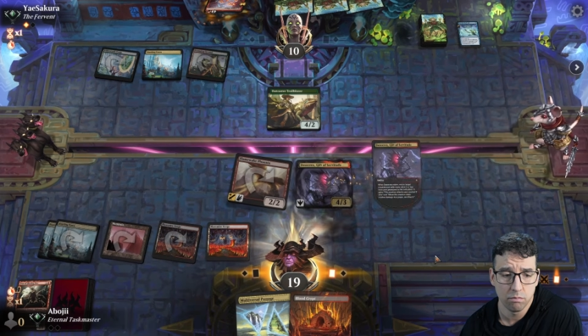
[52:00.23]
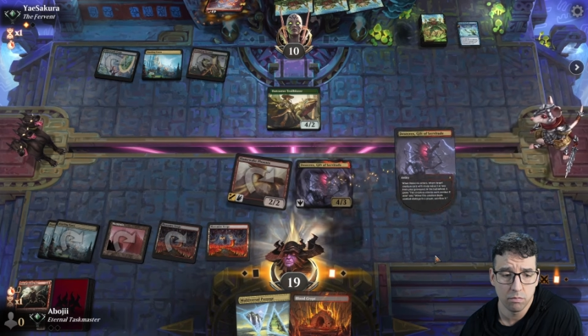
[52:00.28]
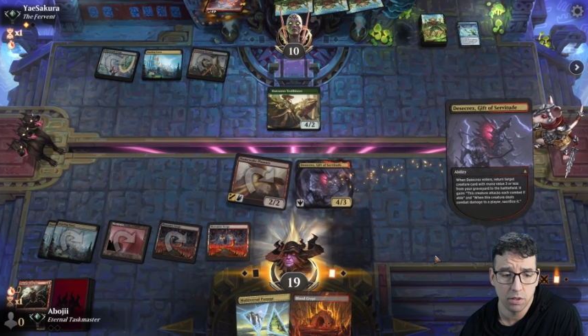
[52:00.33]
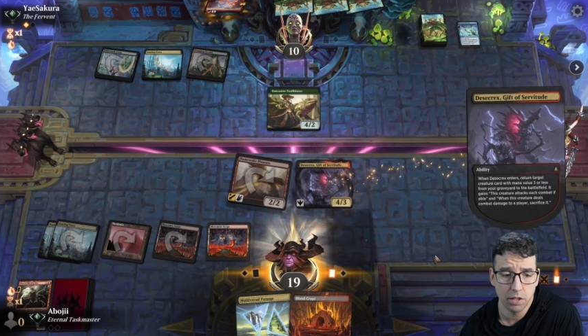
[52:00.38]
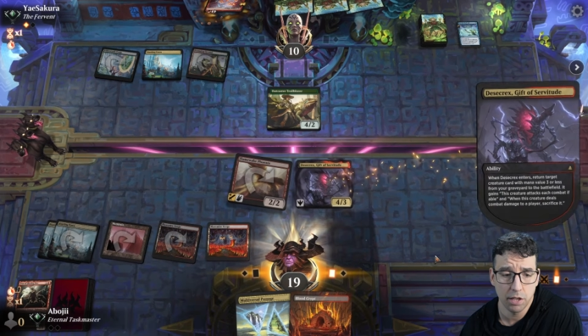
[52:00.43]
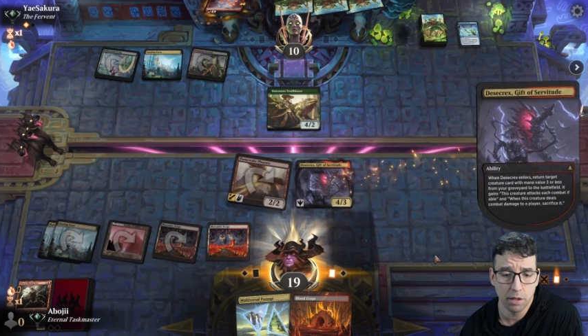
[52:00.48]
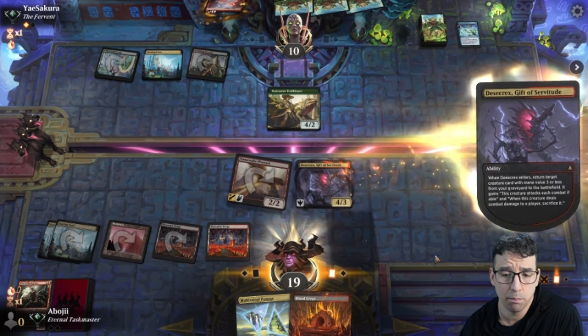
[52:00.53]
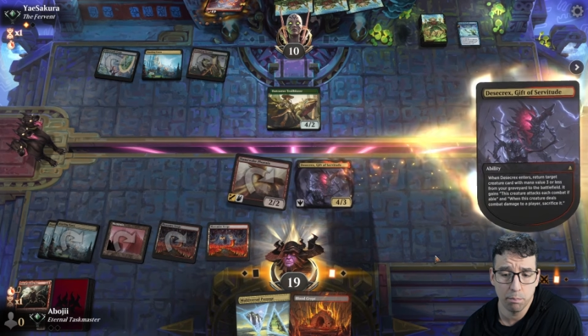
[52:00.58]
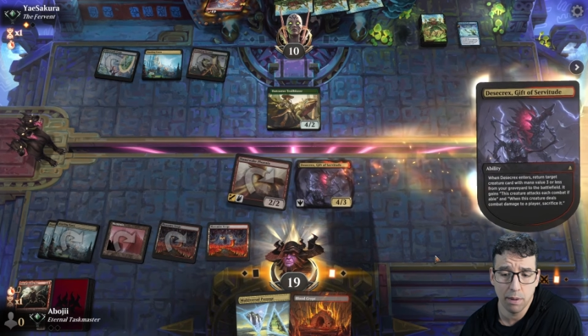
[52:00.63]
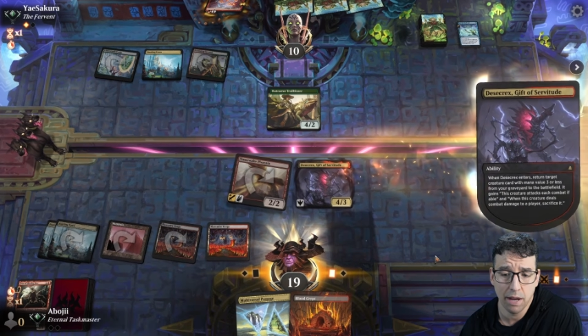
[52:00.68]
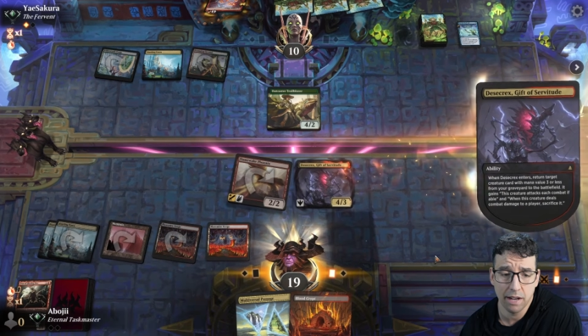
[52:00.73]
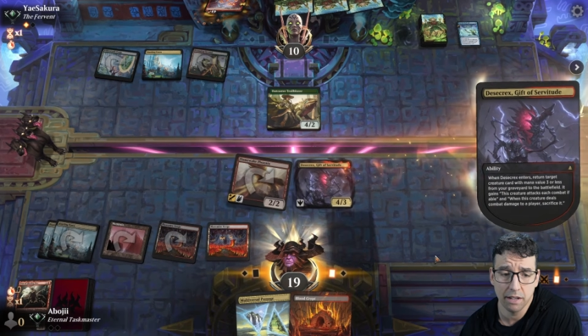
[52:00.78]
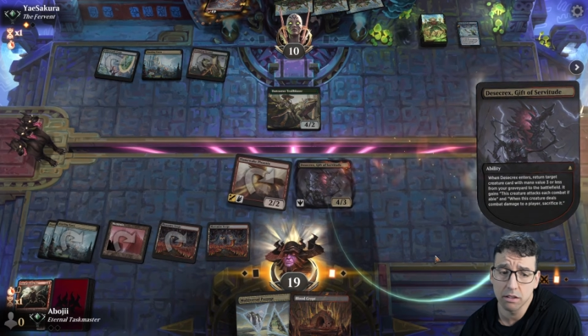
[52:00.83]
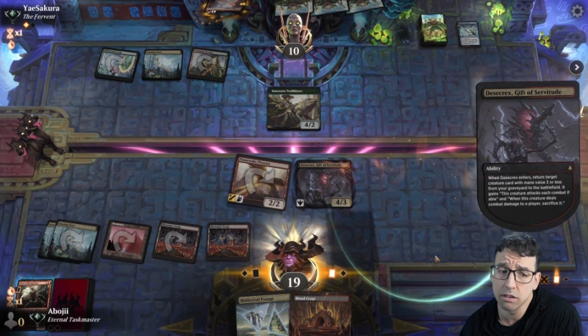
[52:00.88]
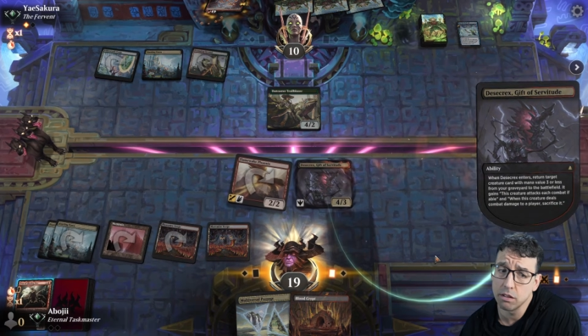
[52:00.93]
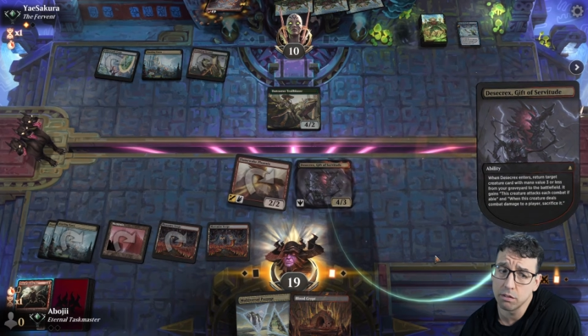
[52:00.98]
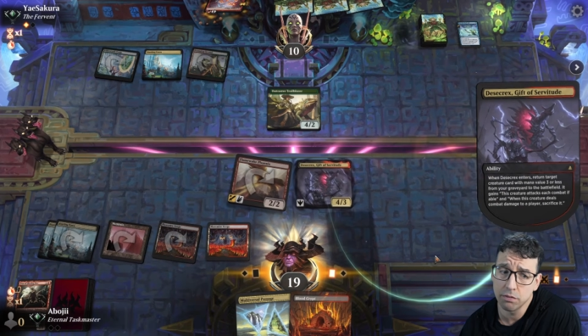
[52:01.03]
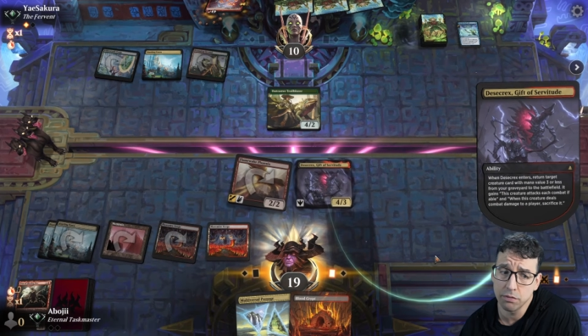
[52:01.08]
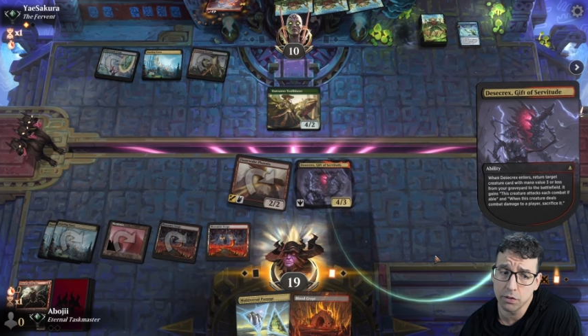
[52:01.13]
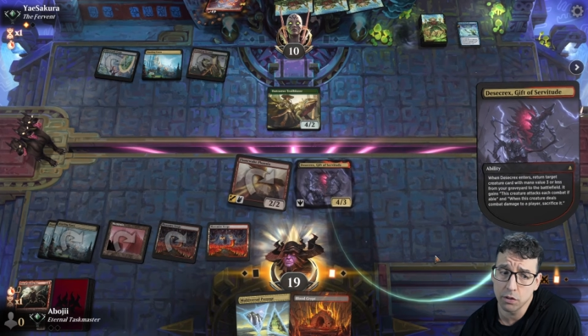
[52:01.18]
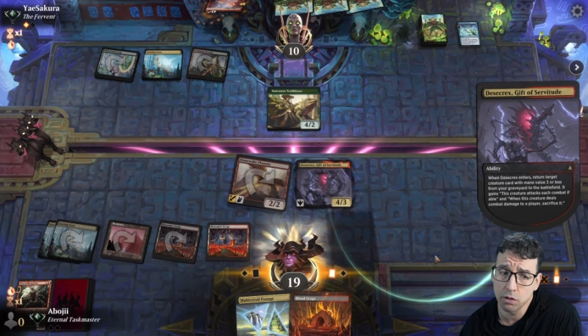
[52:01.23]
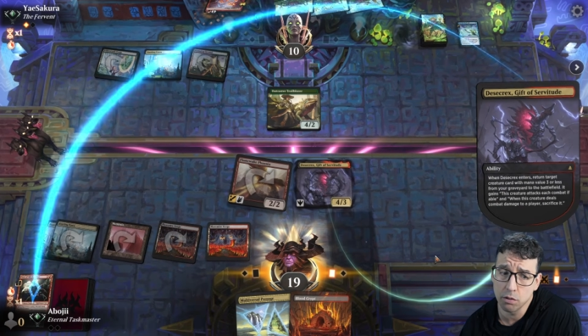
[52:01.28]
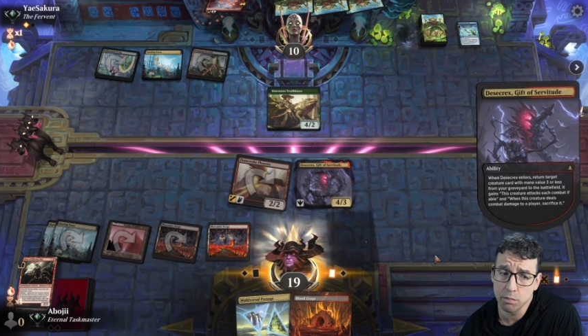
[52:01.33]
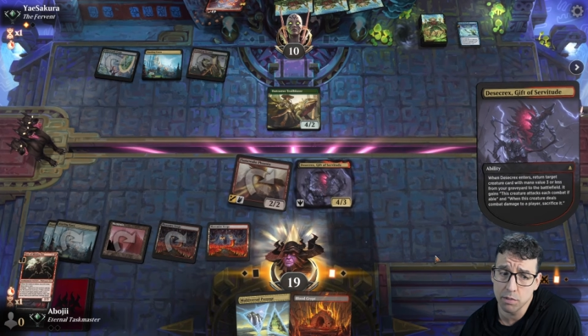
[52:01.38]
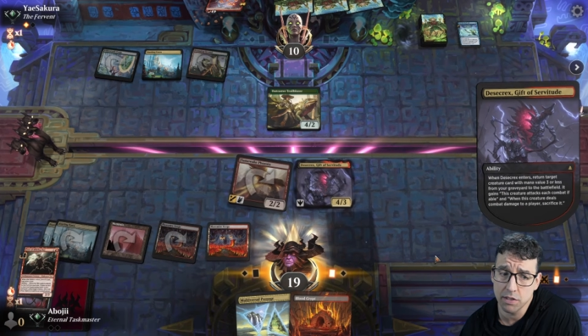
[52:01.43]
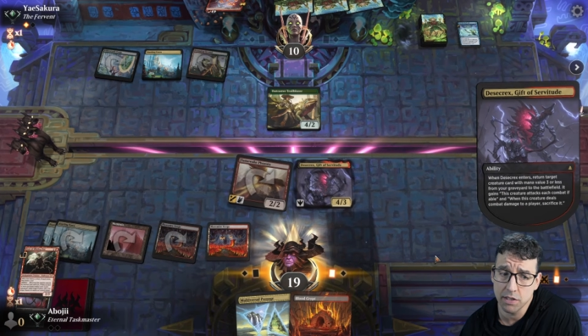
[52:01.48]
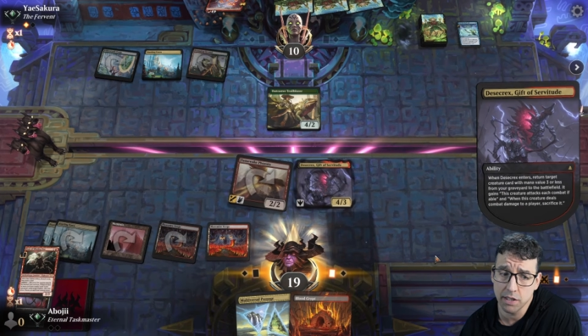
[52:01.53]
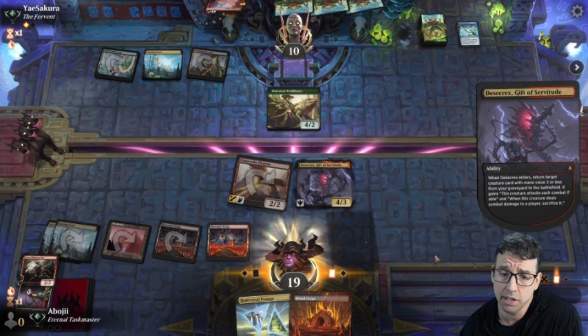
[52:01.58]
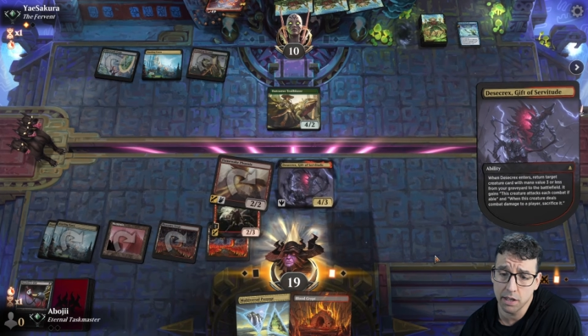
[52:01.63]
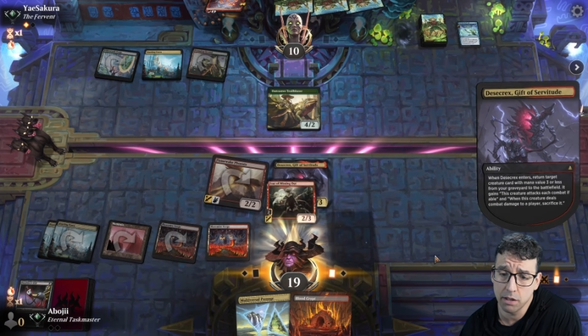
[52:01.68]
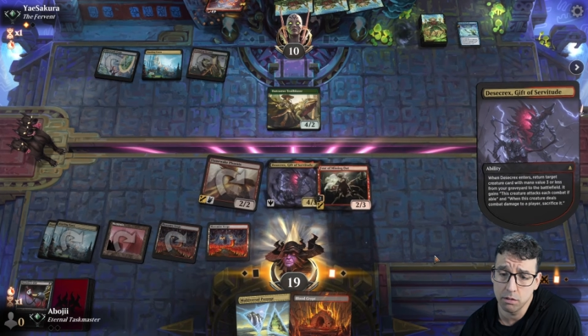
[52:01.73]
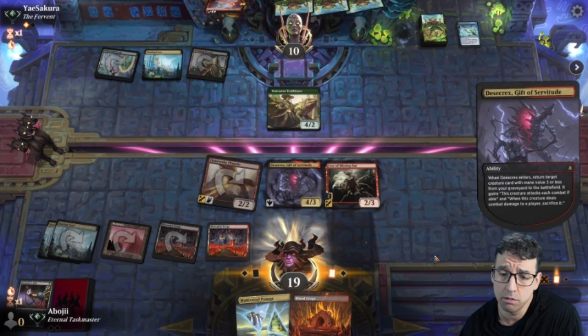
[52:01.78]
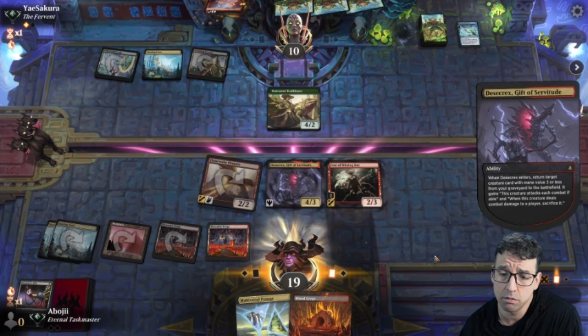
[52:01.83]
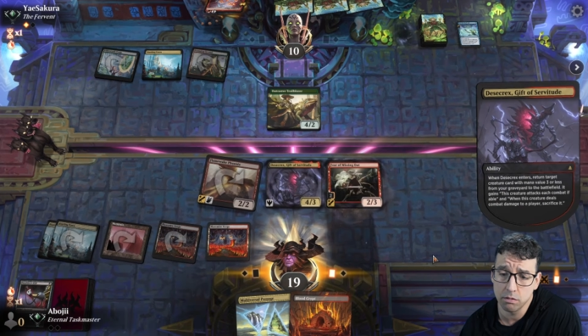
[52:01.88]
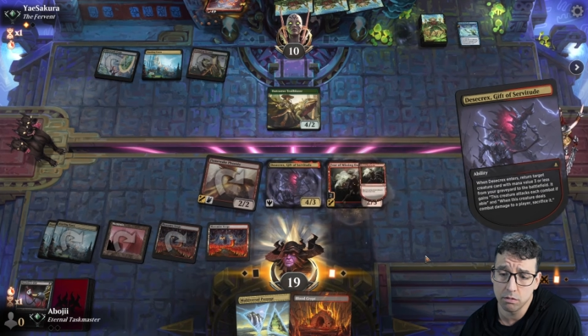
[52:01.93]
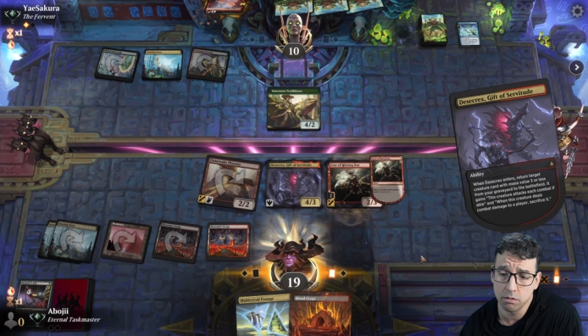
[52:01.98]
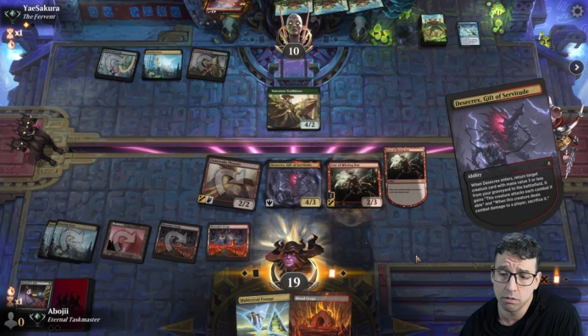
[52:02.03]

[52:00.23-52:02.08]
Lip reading: Get back the Fear of Missing Out.